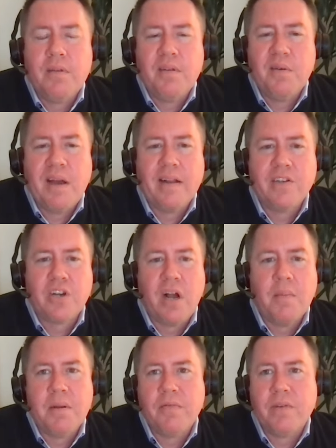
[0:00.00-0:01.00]
you know had a
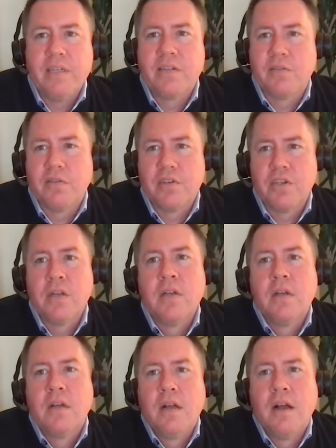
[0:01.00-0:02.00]
job in research
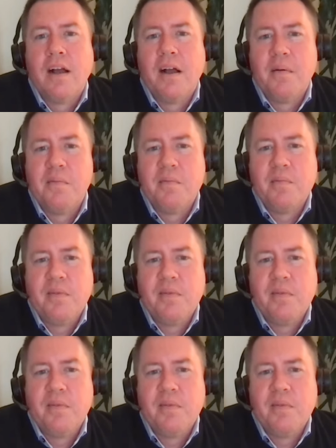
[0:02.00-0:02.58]
um,